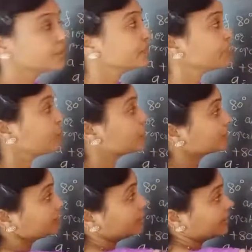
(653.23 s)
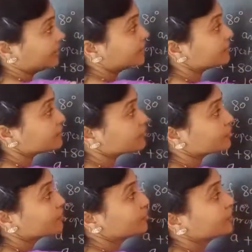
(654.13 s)
information, D
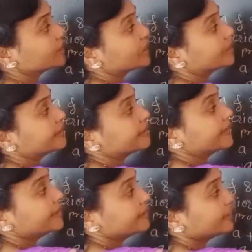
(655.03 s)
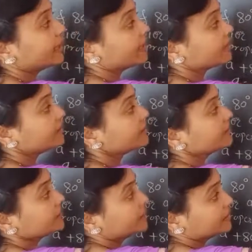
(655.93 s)
also, 100 and D are the
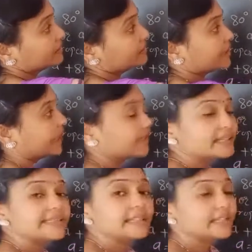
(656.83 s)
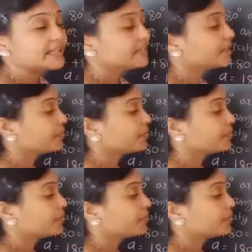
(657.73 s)
angles in linear